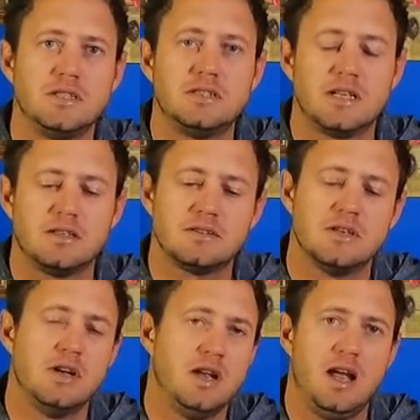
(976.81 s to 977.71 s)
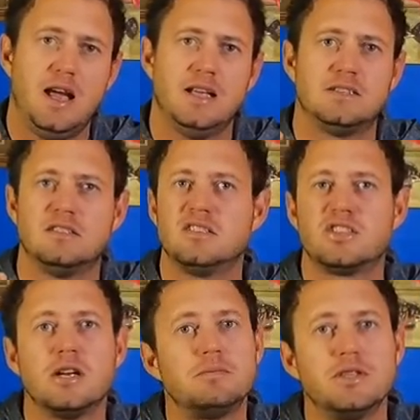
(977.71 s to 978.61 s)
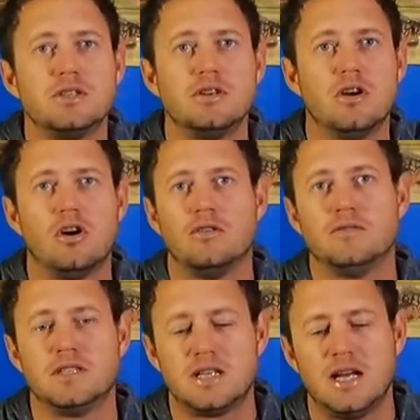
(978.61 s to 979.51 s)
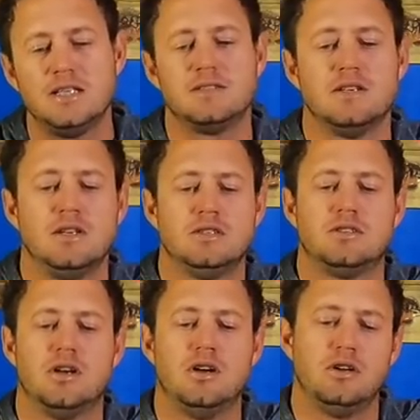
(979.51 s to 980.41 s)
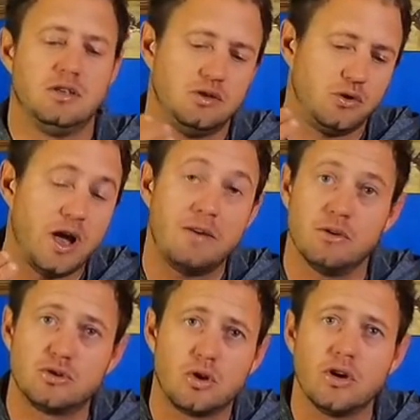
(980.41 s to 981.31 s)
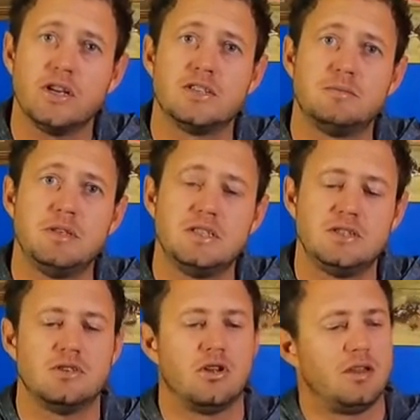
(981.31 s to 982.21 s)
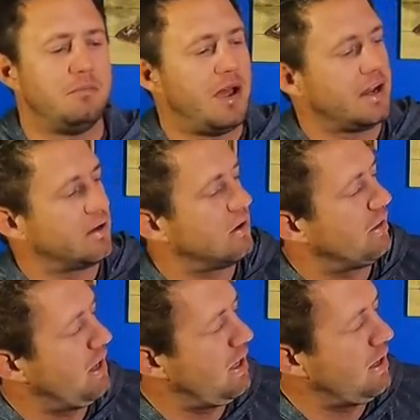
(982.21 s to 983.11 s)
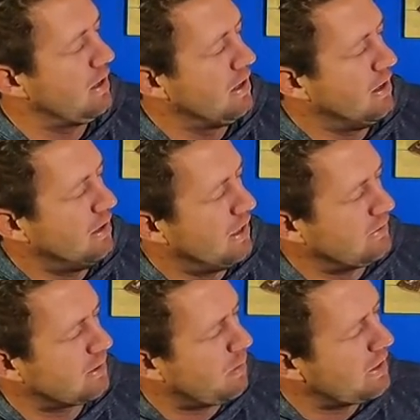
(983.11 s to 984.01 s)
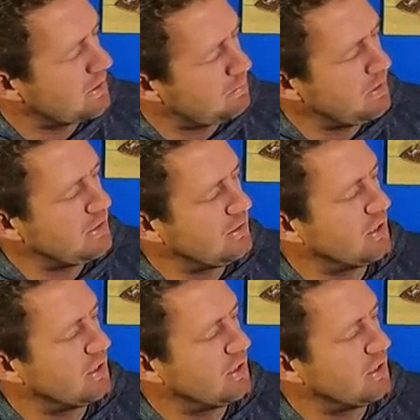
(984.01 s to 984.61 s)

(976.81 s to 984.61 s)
details as the description of the trace. So you have your targeted species on the back right there. Then some other species